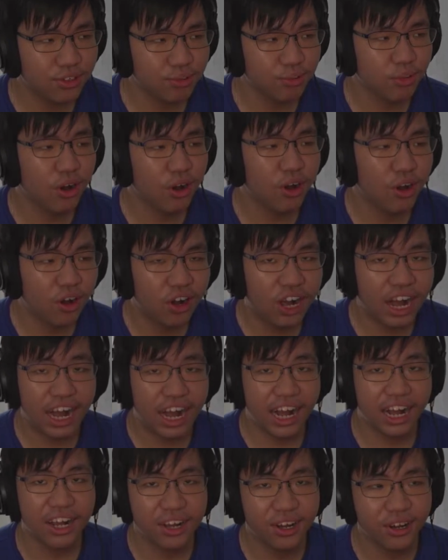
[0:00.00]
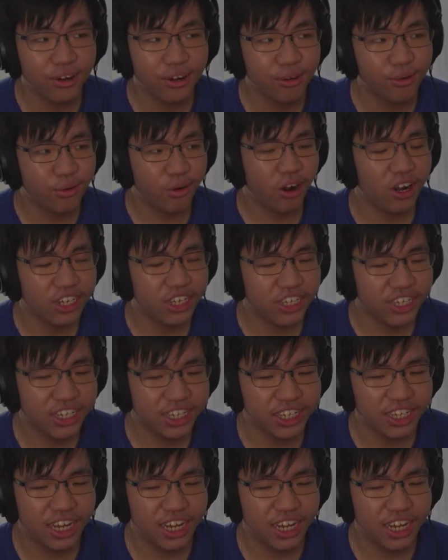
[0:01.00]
to more Uncle Roger.